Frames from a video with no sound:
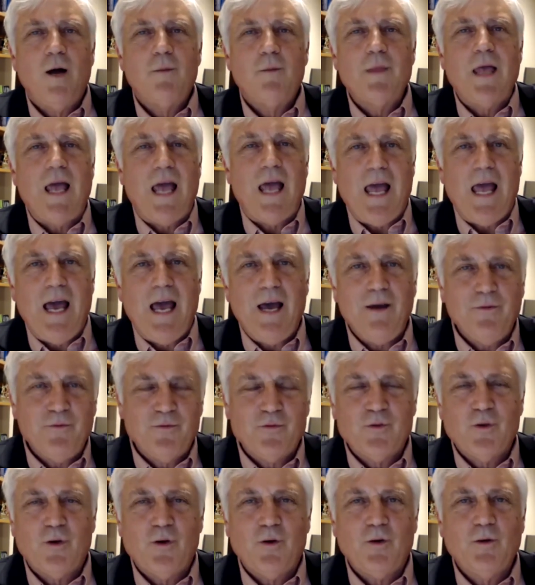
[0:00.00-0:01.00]

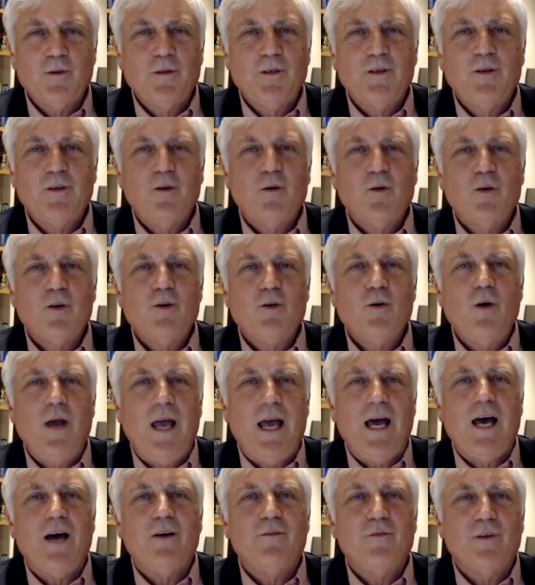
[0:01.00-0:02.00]
After you
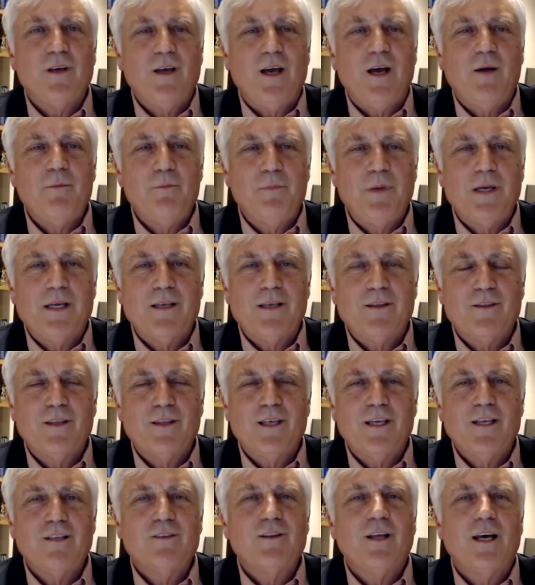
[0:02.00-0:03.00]
have a big
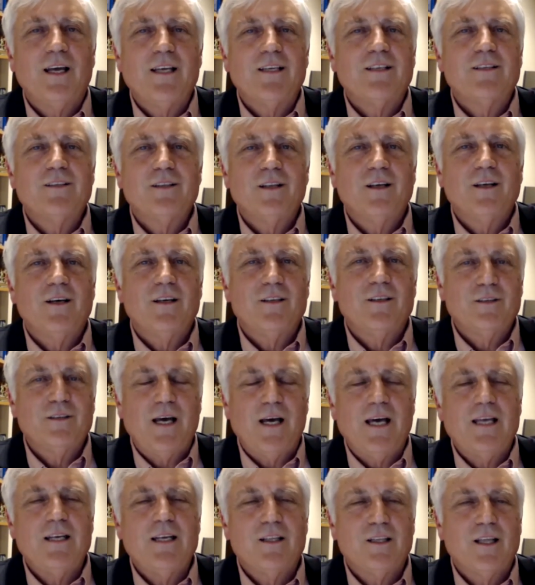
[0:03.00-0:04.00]
thing like
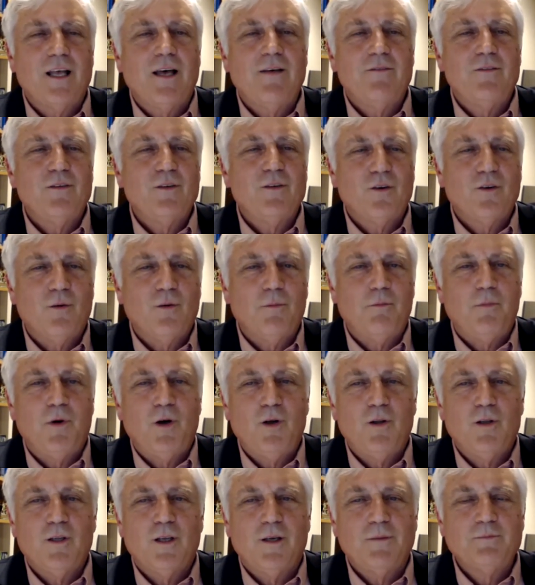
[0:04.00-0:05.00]
9/11 or
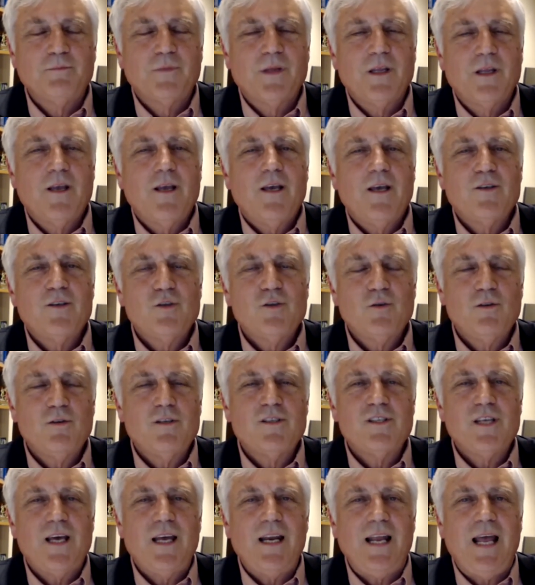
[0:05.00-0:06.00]
Ebola, as soon as
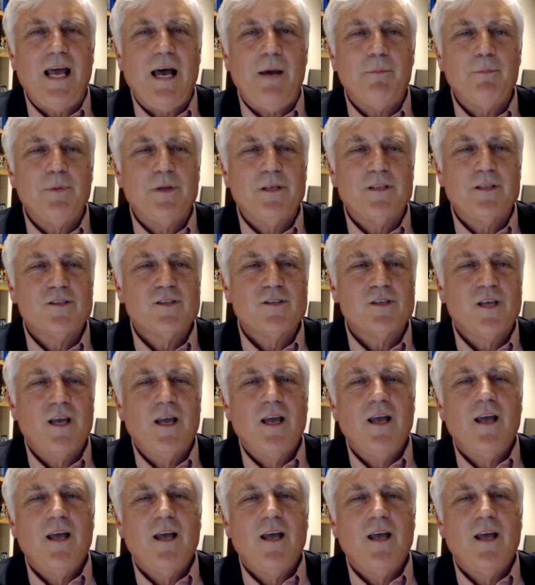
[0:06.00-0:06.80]
that happens,